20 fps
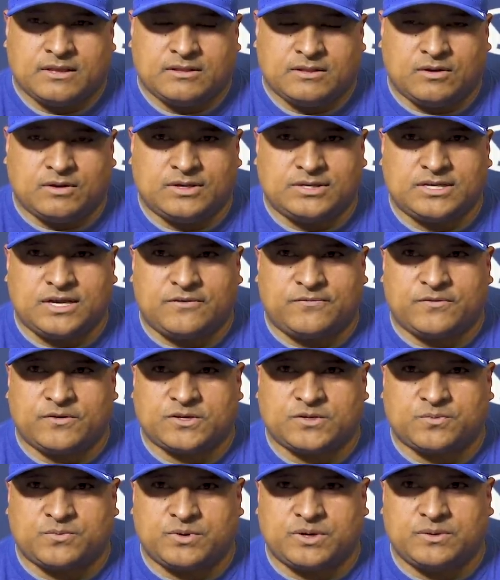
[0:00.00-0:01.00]
No, he's out
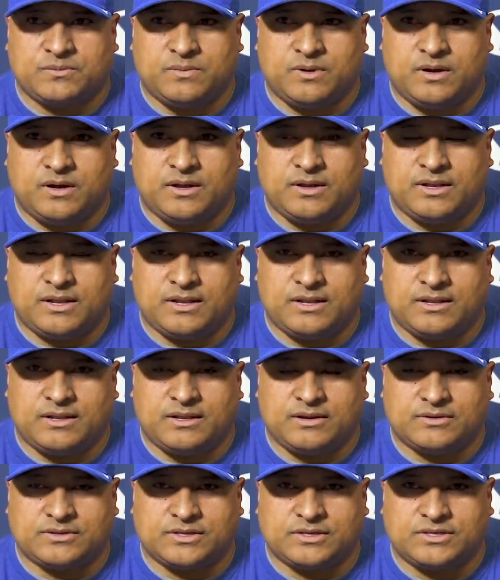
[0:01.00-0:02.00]
for spring ball, and then
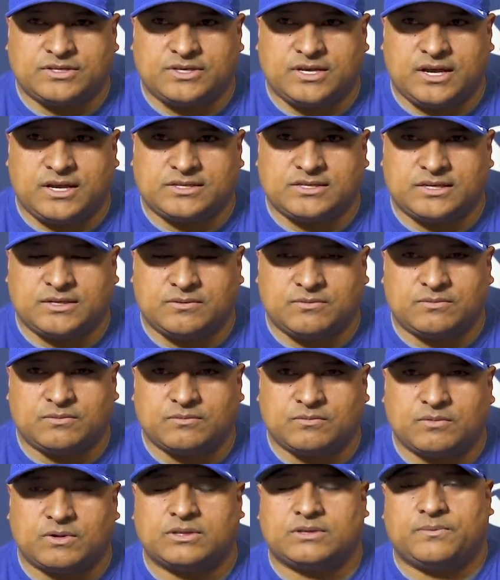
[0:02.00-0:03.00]
there's a chance that
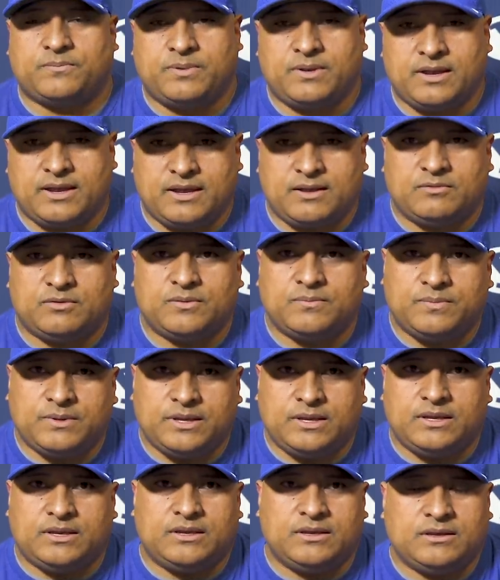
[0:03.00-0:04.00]
what the plan would
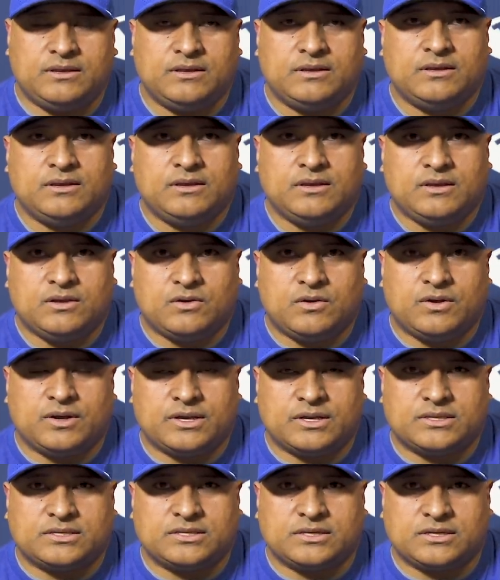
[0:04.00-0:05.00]
be
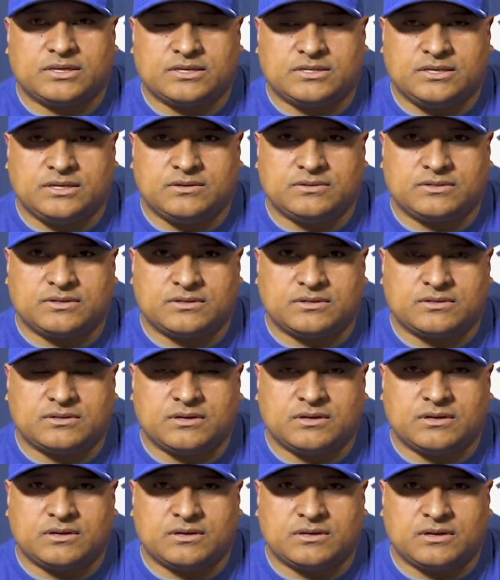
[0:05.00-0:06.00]
going into, because he was
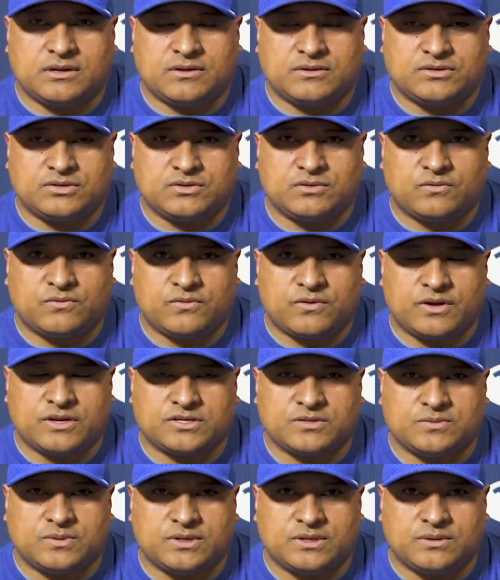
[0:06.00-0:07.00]
a true
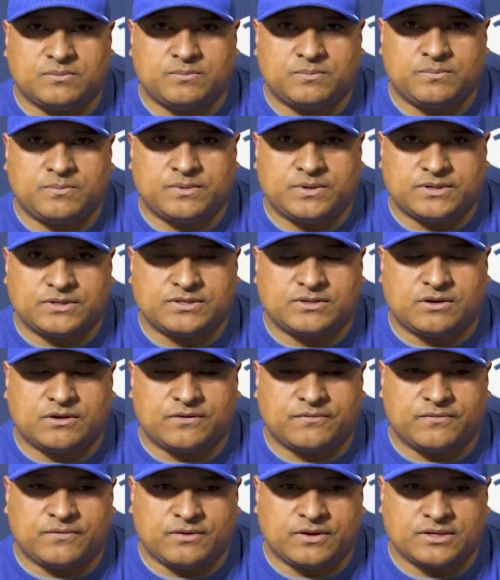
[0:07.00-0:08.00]
freshman and
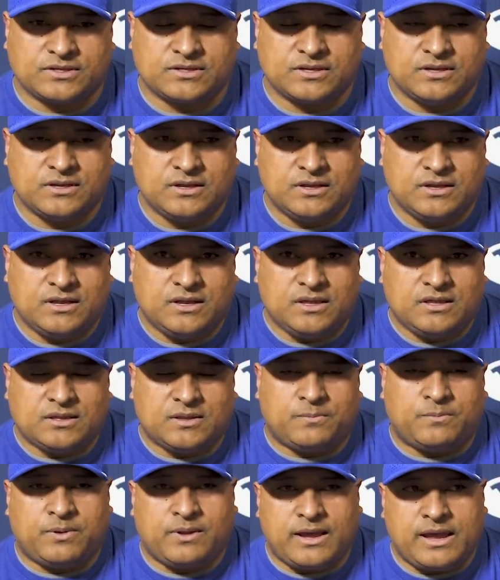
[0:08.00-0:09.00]
started for us,
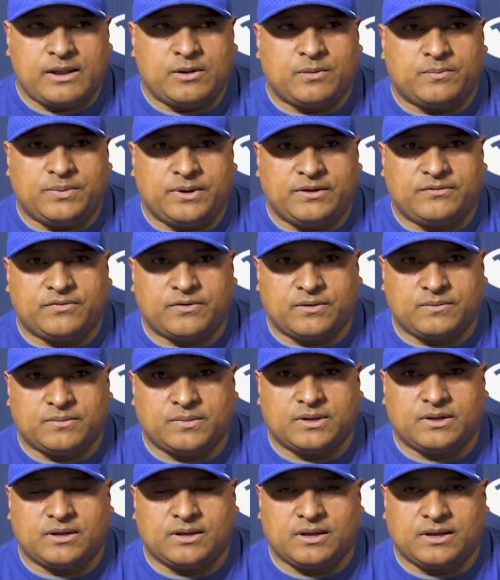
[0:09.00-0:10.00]
the plan would be for
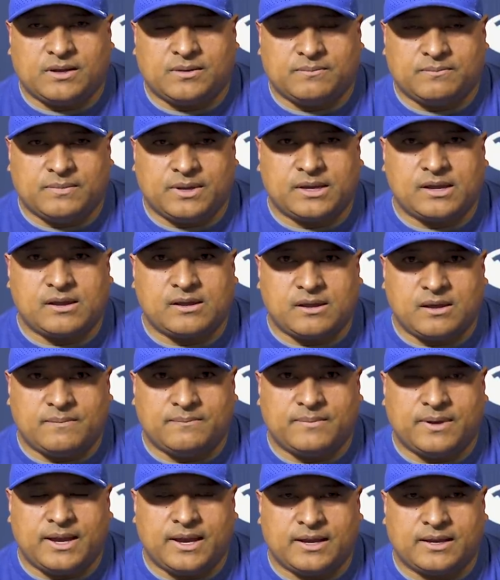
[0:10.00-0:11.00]
him to make a
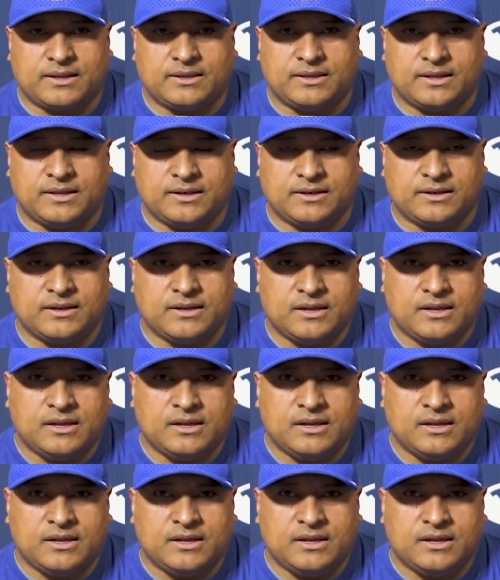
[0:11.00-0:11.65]
comeback, and then